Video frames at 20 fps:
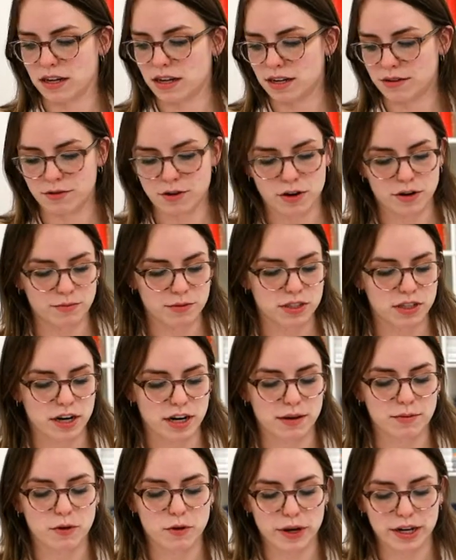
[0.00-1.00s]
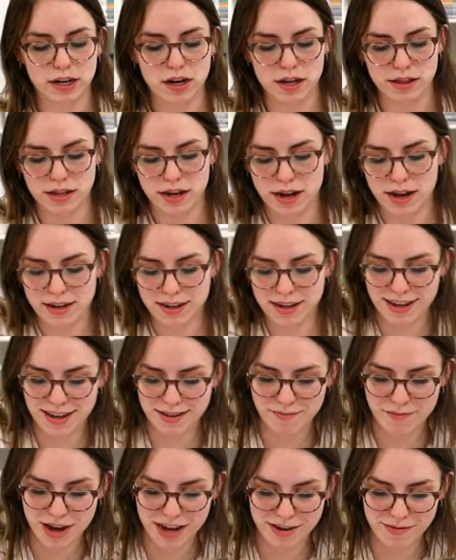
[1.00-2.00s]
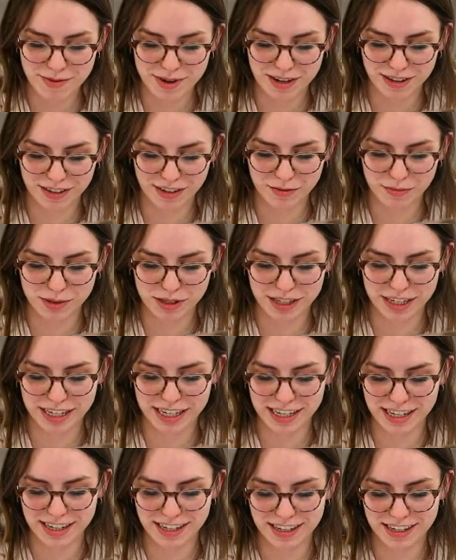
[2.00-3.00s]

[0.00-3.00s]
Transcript: I know, I'm sorry, I'm quick on that. it might have been a little blurry.